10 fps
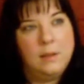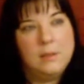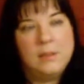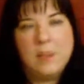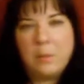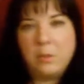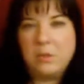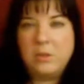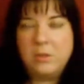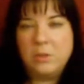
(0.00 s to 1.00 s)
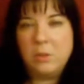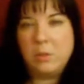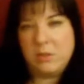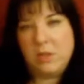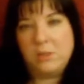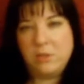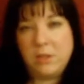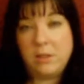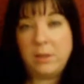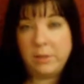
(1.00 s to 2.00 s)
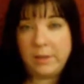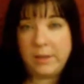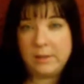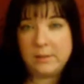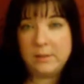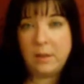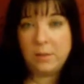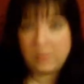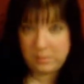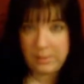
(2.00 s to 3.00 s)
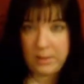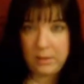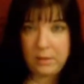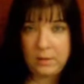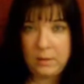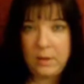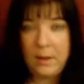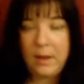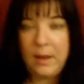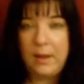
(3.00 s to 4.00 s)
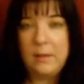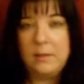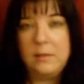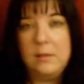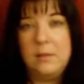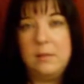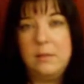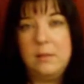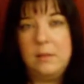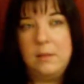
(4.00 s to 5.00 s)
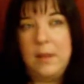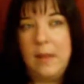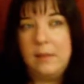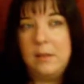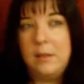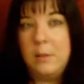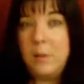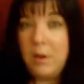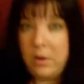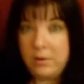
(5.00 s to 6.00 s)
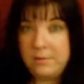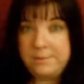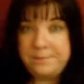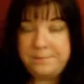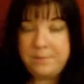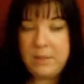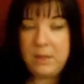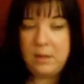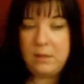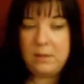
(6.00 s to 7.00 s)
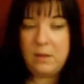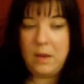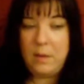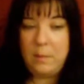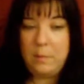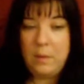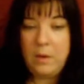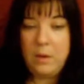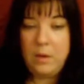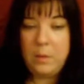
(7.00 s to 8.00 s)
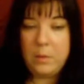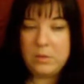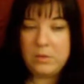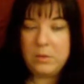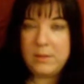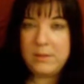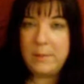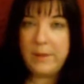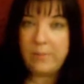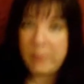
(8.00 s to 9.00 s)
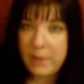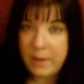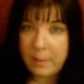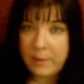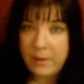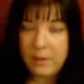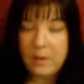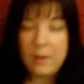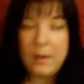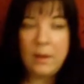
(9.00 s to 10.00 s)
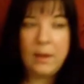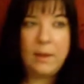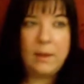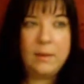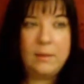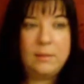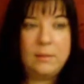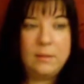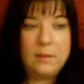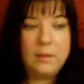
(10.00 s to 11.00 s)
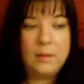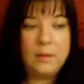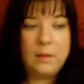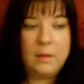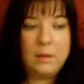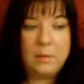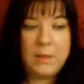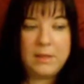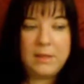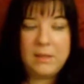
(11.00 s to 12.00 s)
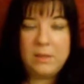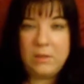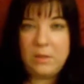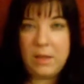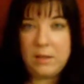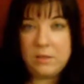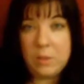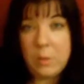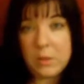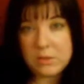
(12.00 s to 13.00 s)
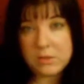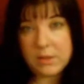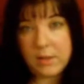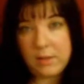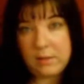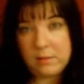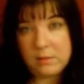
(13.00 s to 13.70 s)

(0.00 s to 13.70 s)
stop putting so much energy in other things other than me, and that's going to be hard because I'm a person who likes to make everybody happy. And but I tend to do that so much that I